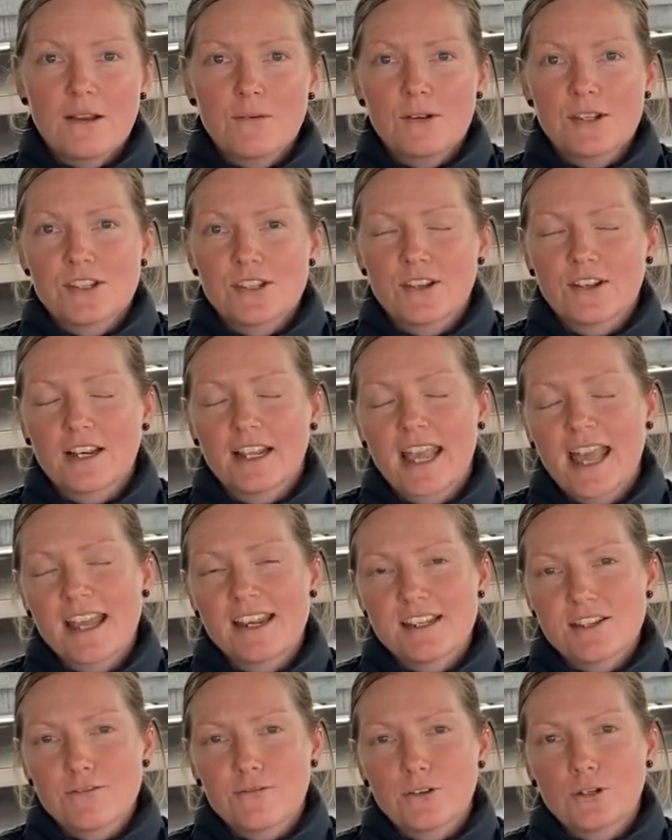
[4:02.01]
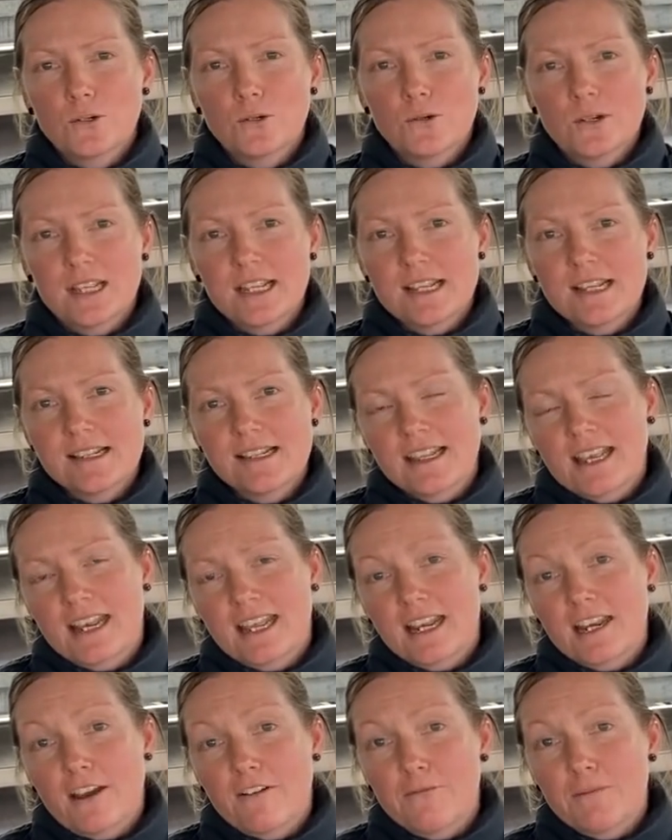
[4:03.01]
We certainly had difficulties
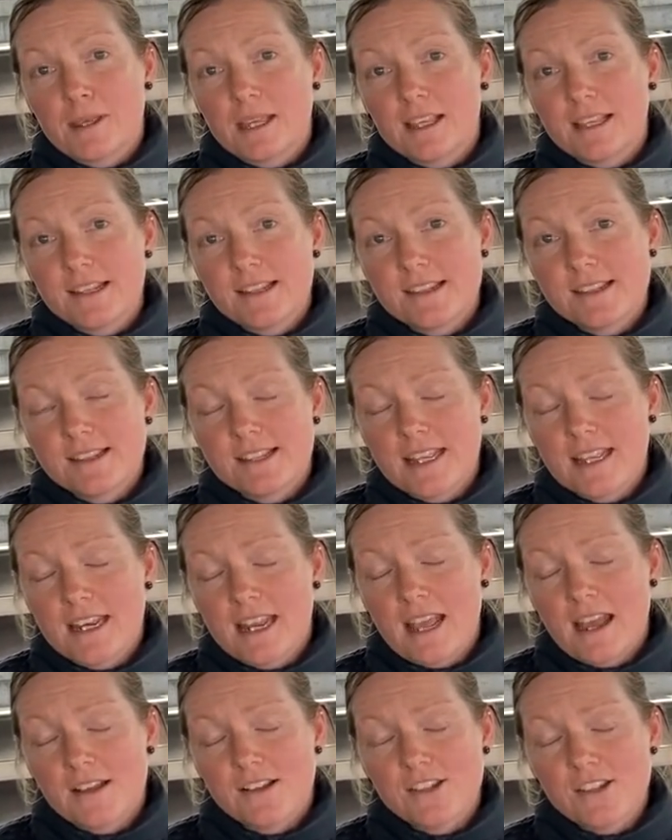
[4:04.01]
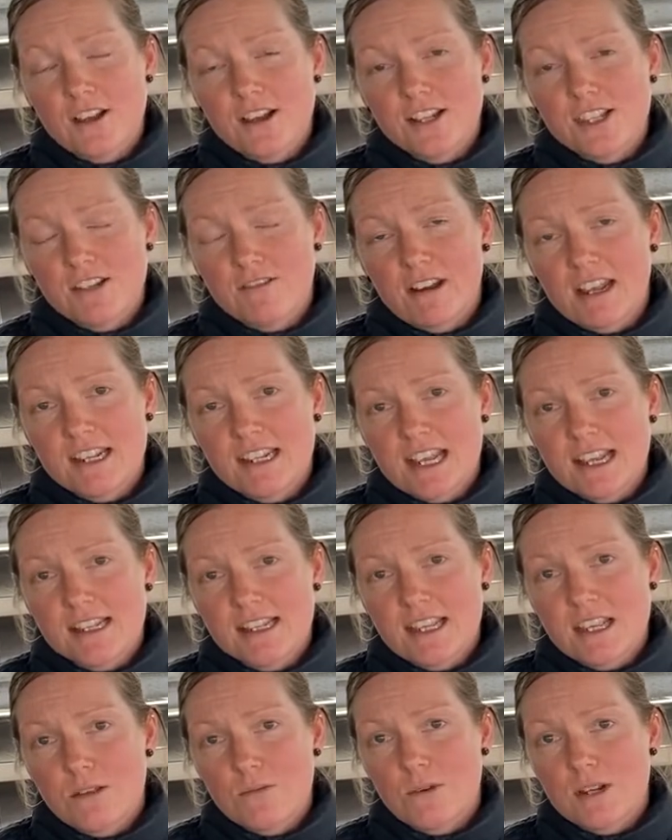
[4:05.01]
getting enough pickers in our sites around
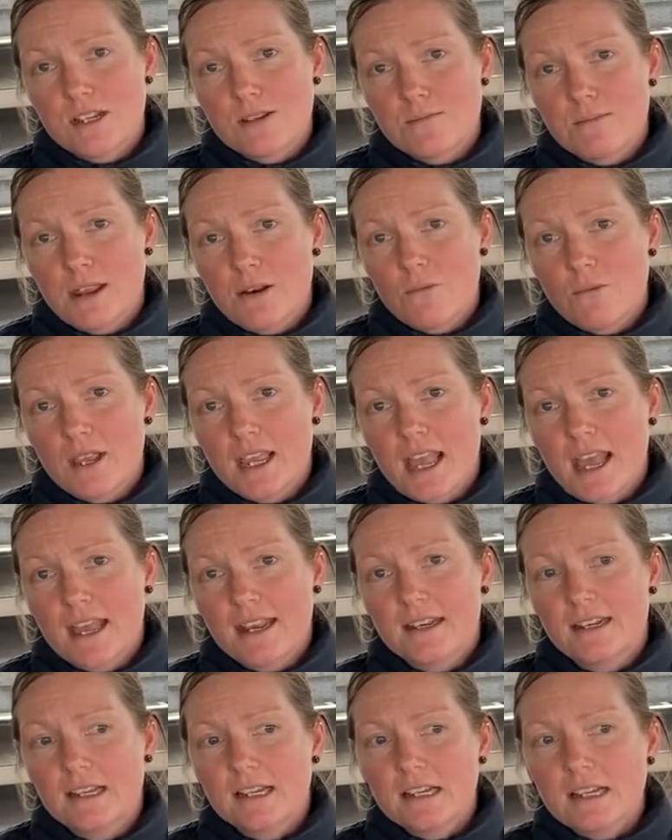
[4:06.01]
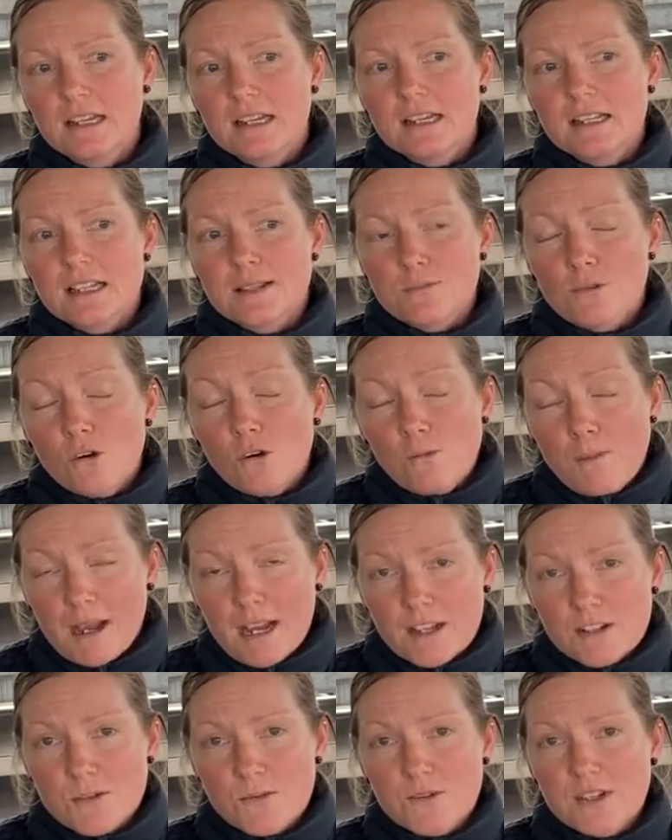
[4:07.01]
Tassie, which meant we had small
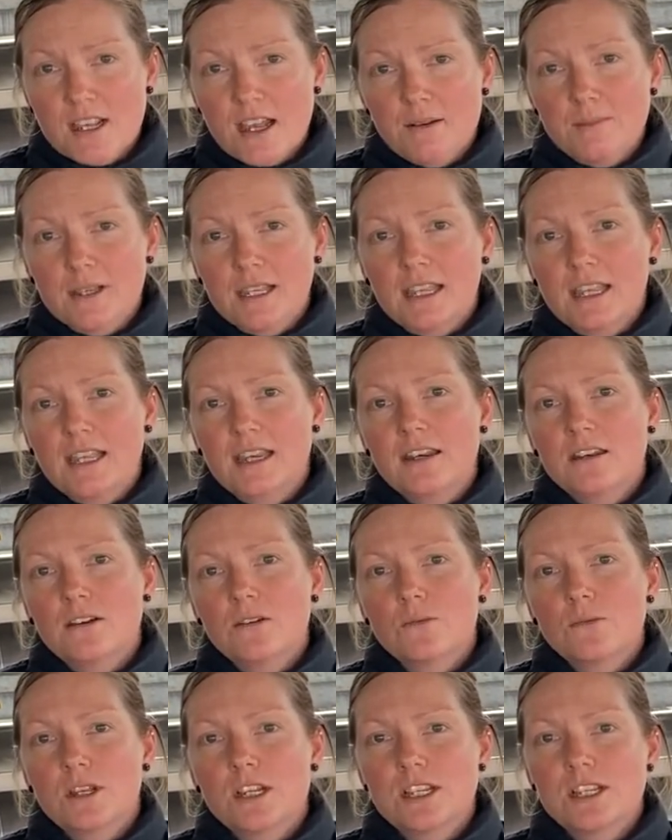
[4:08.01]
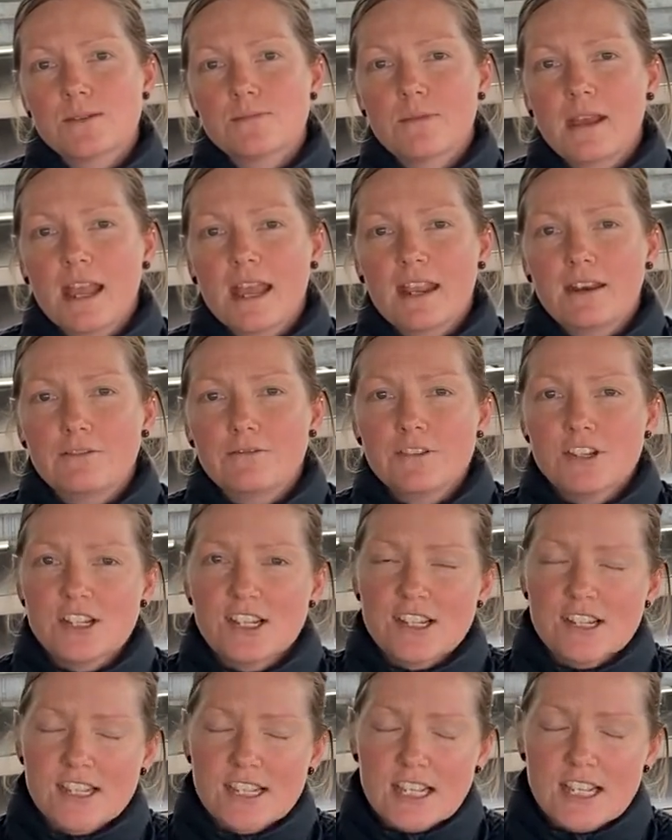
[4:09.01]
parcels coming in, which made
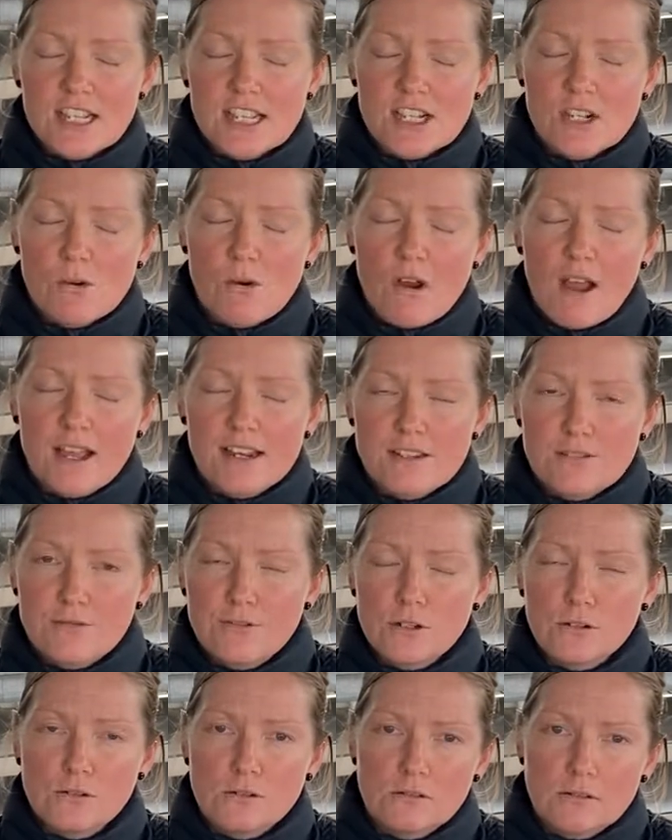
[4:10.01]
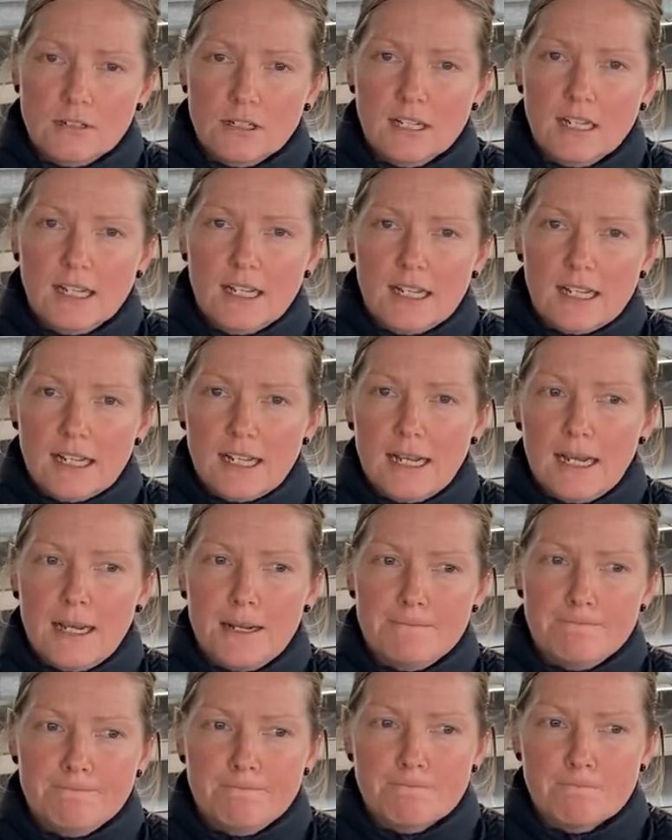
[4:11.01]
efficiencies quite difficult,
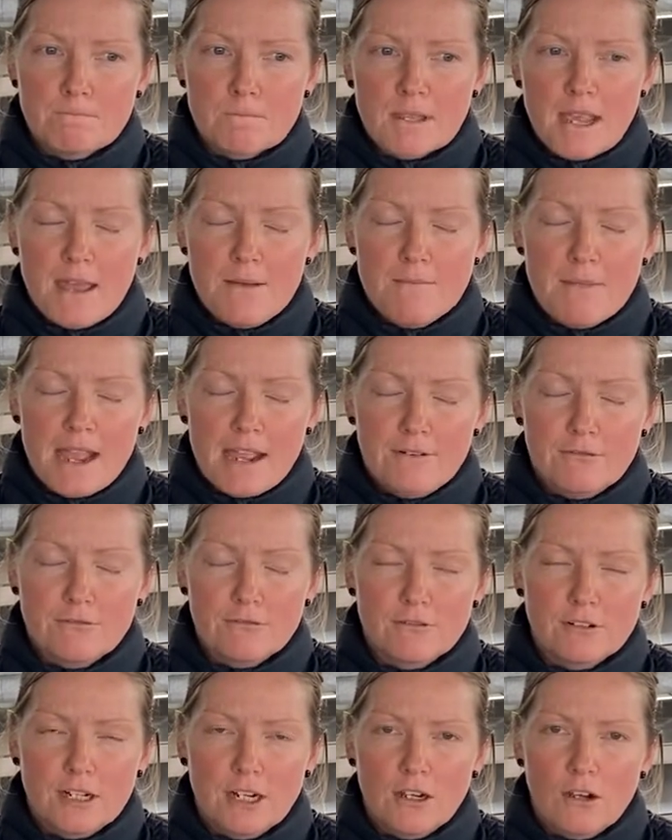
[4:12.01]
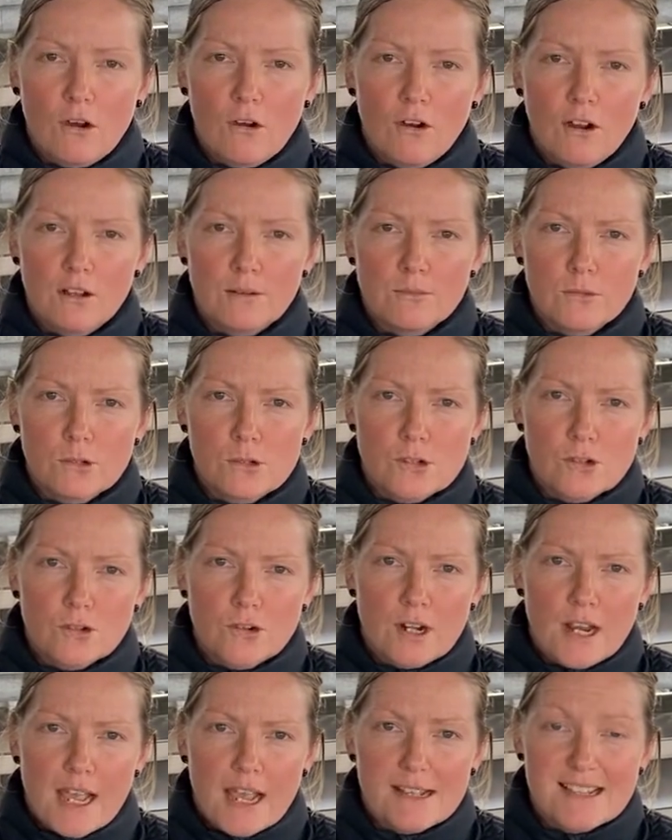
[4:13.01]
and made for a longer, more
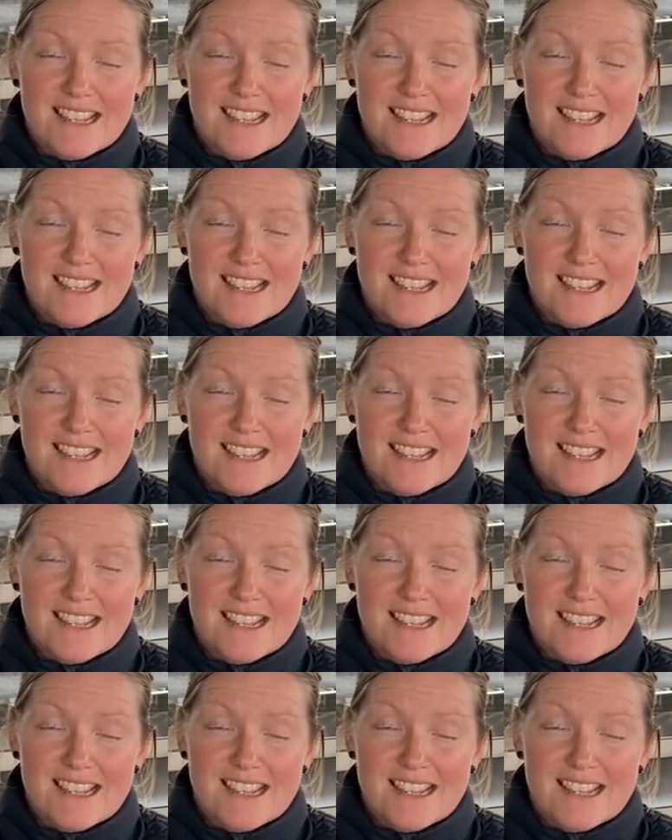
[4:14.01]
drawn out